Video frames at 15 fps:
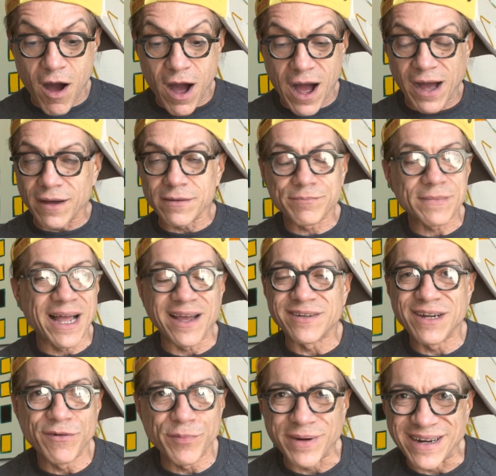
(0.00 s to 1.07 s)
can
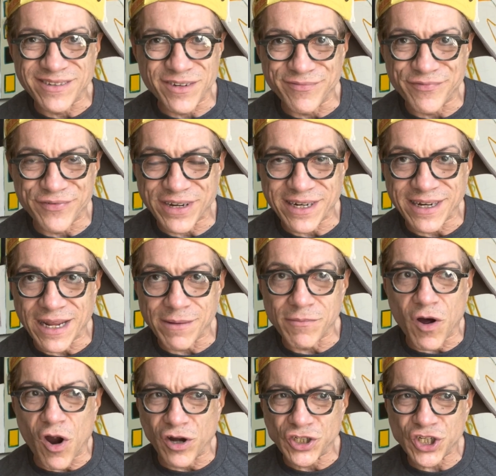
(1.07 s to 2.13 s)
never pronounce that freaking name.
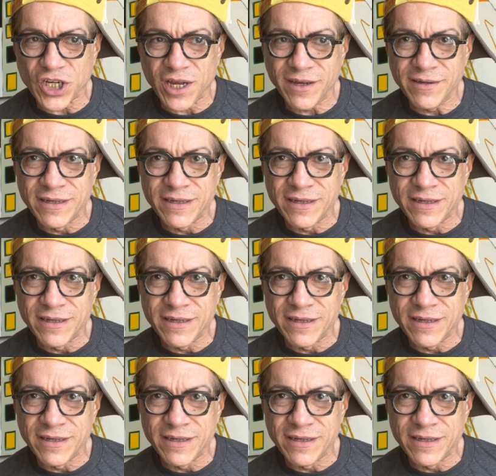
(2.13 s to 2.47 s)
Arja?